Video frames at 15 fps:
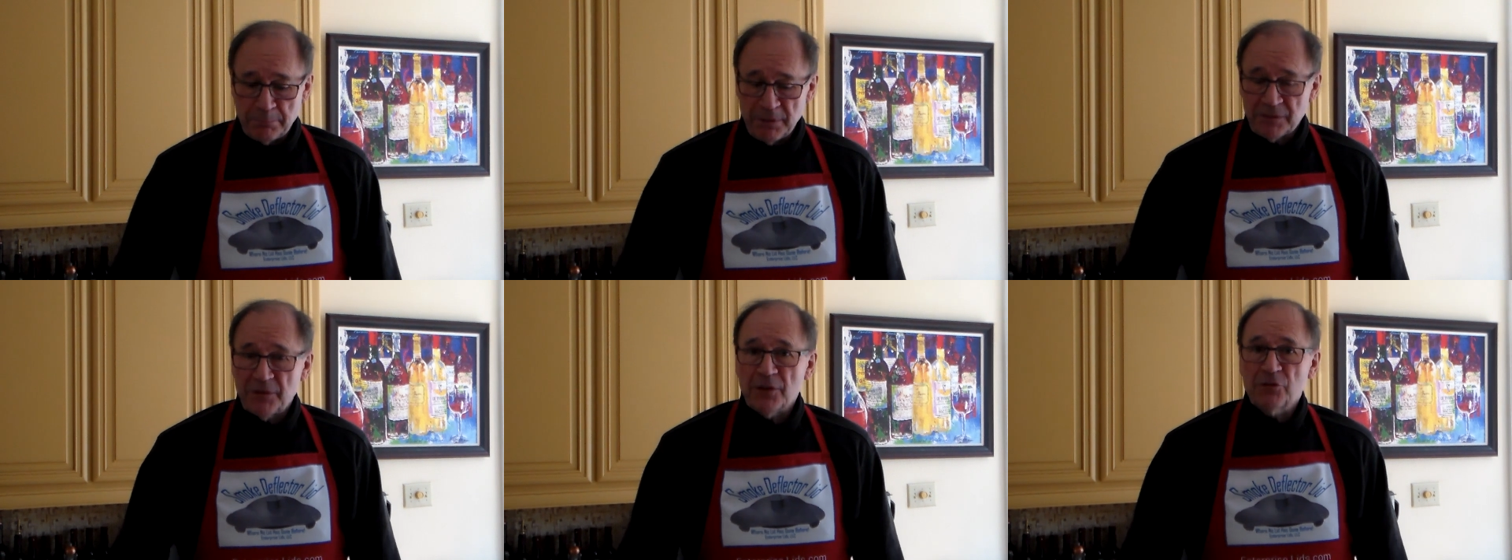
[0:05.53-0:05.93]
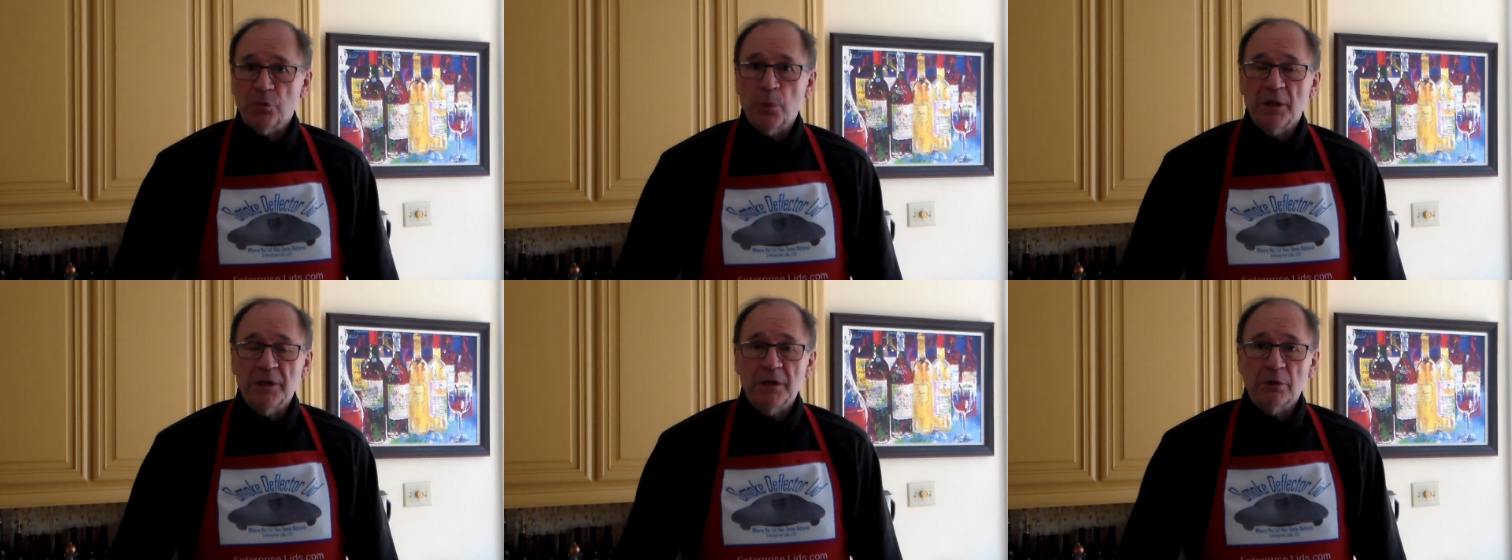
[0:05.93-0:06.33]
but
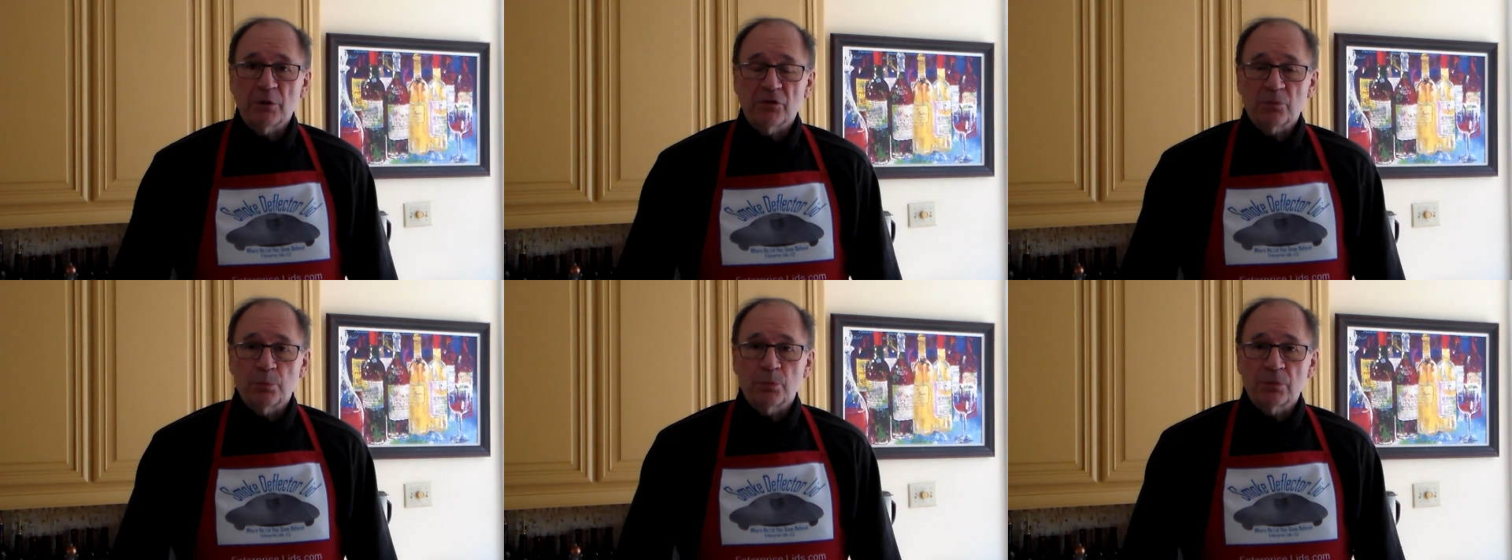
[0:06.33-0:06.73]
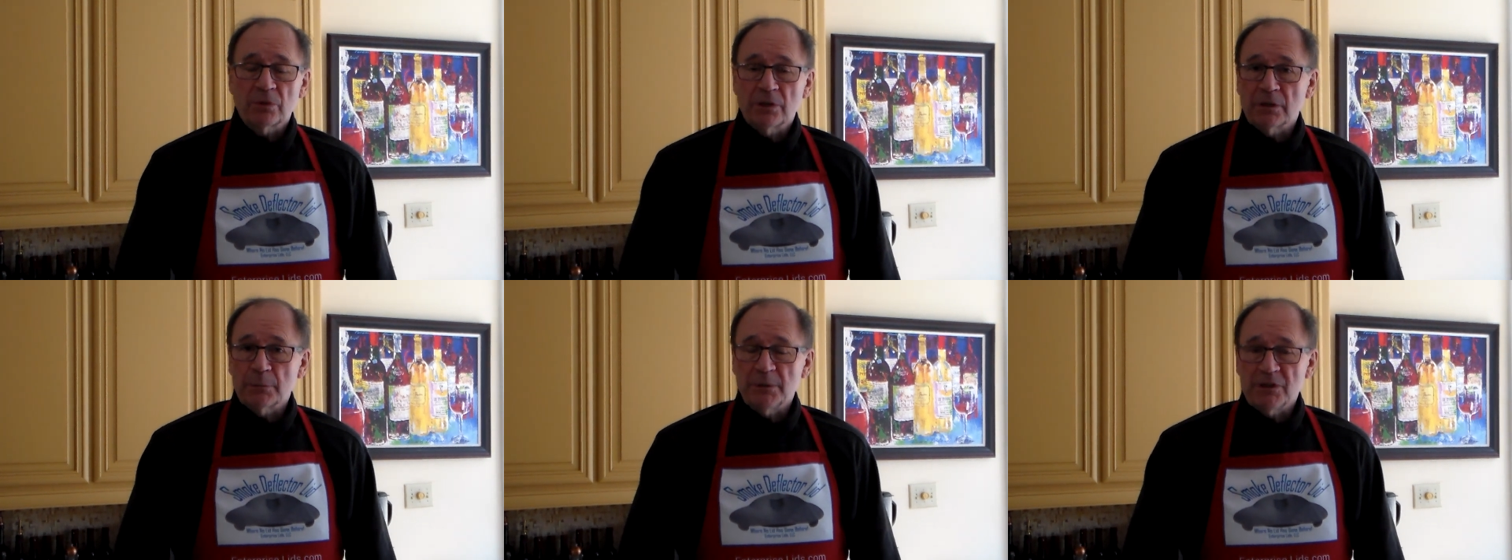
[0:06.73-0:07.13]
this one here is
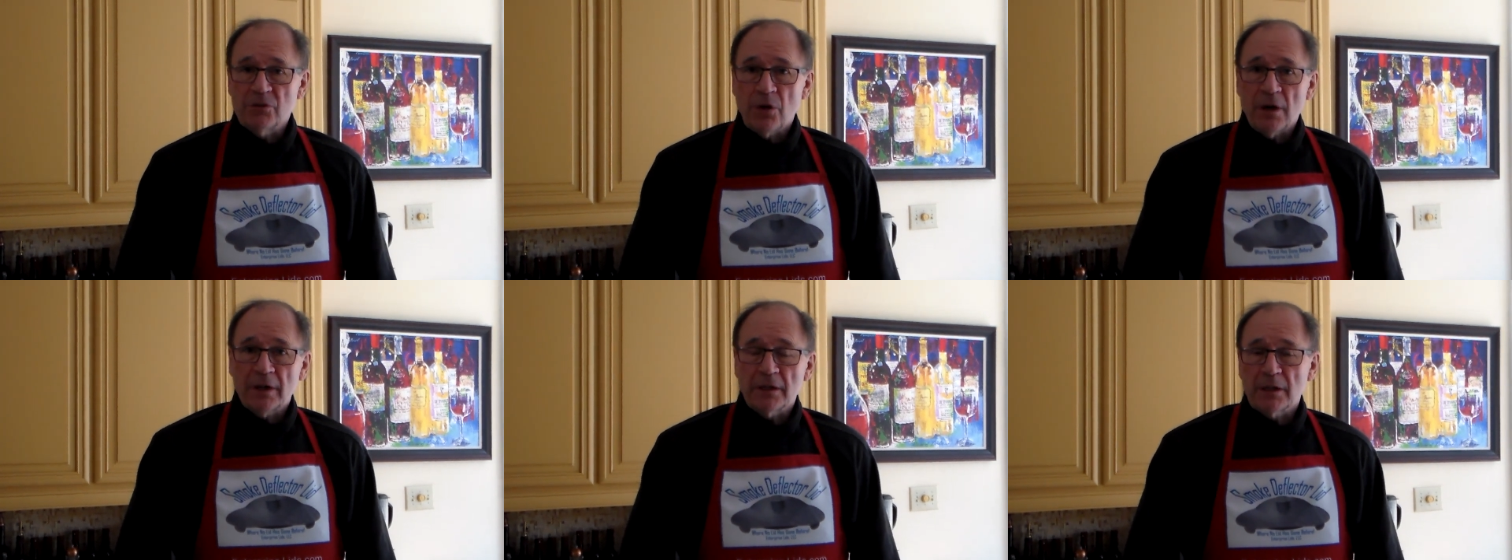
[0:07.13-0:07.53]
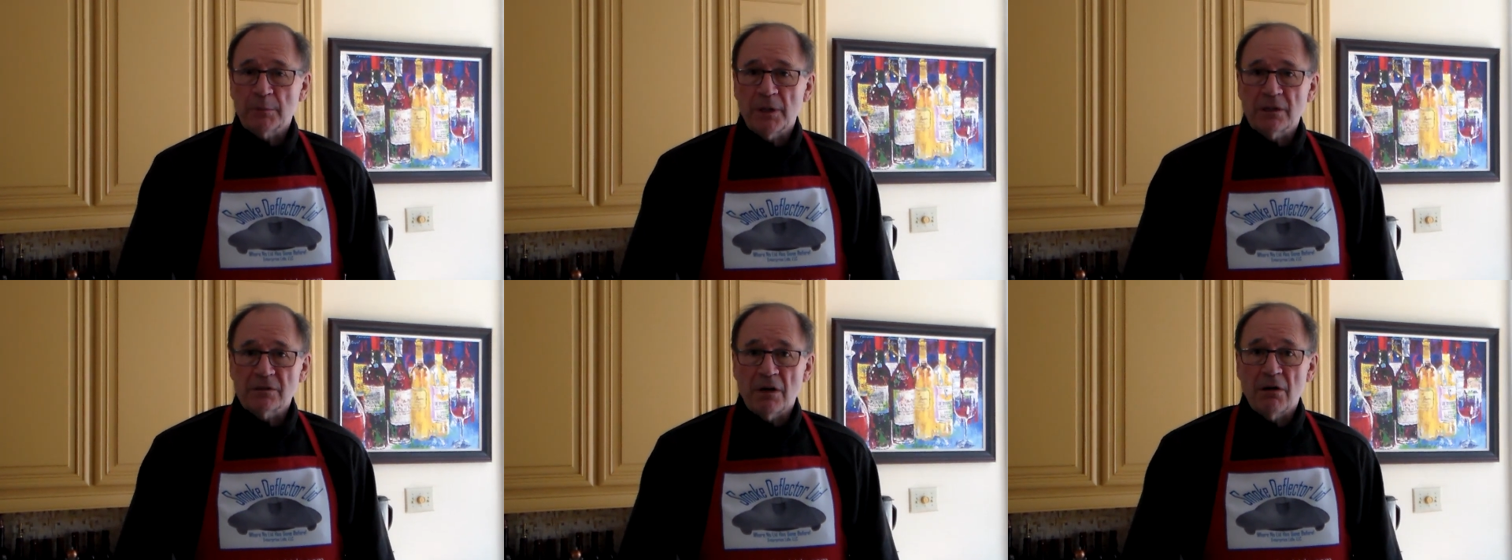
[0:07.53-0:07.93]
going to be talking
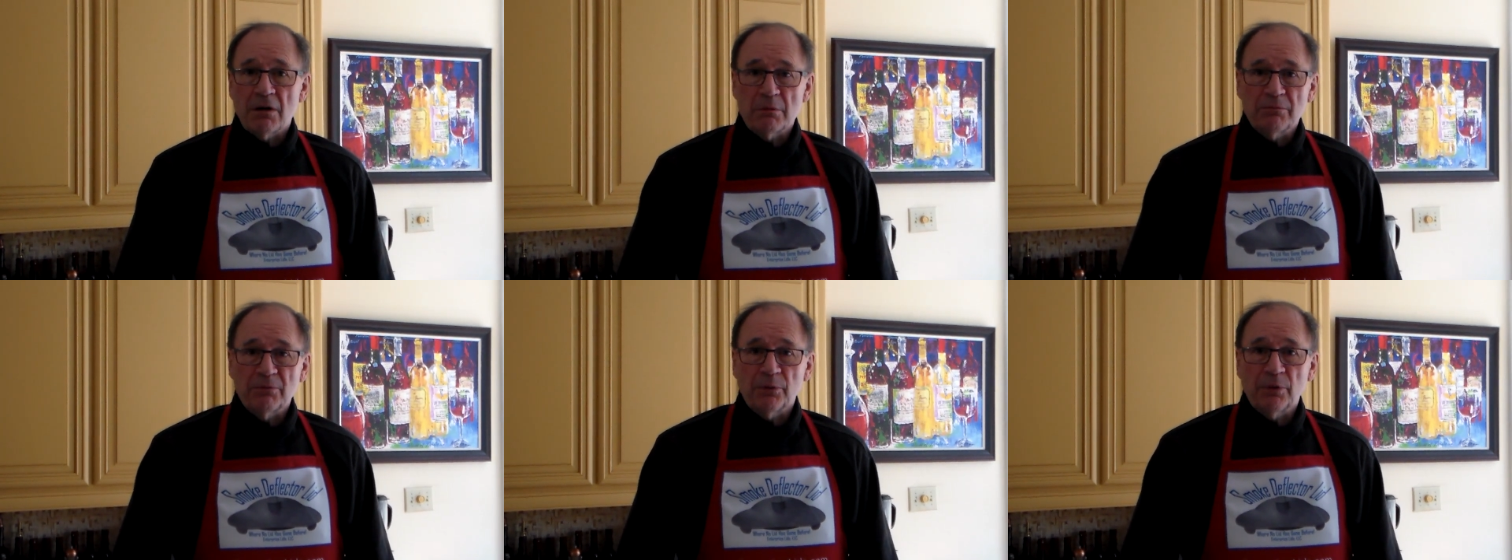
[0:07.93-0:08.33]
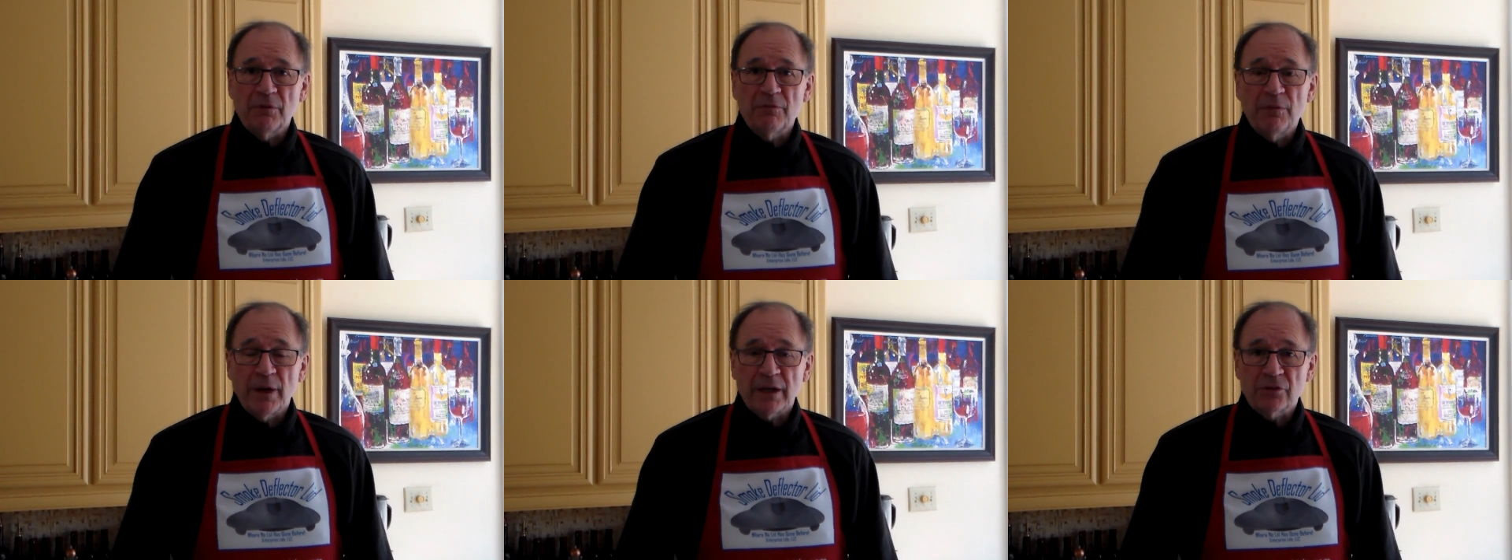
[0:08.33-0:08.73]
about the harmful
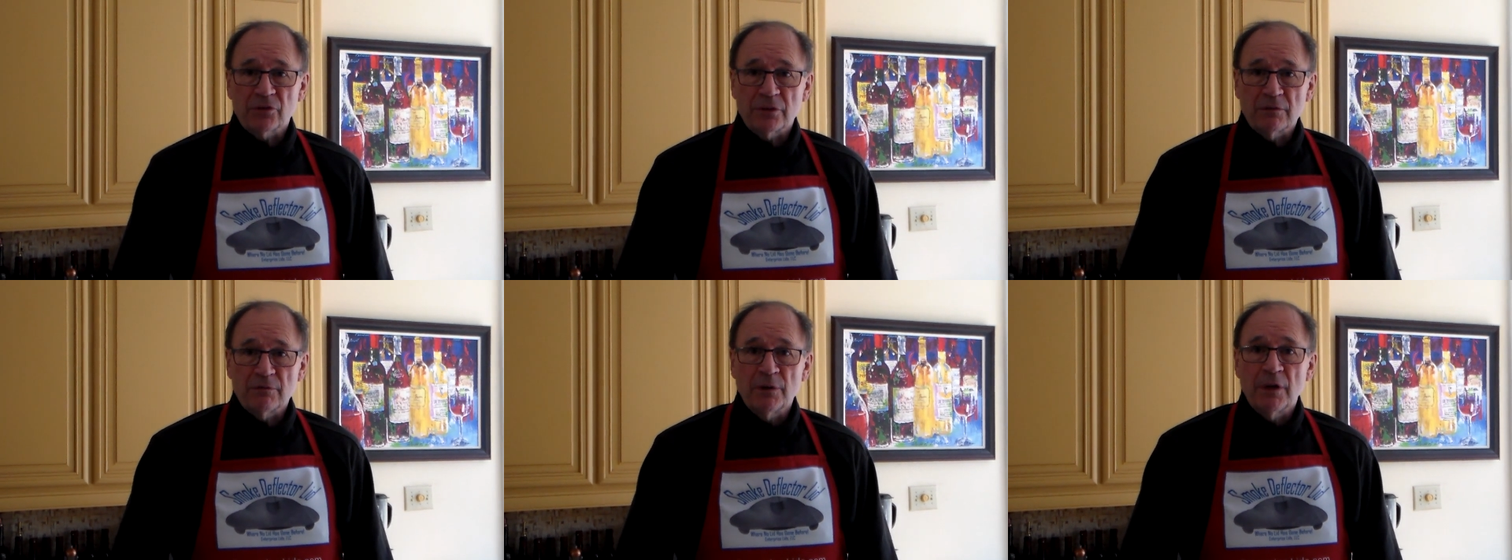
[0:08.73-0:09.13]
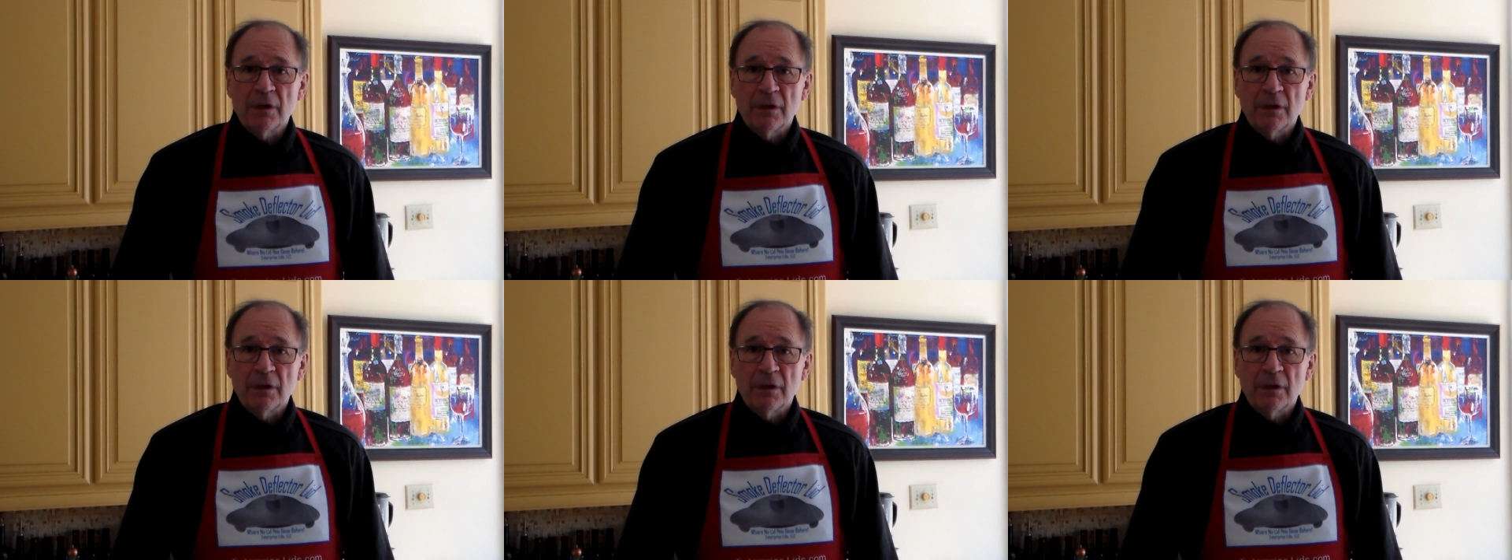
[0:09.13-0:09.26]
effects of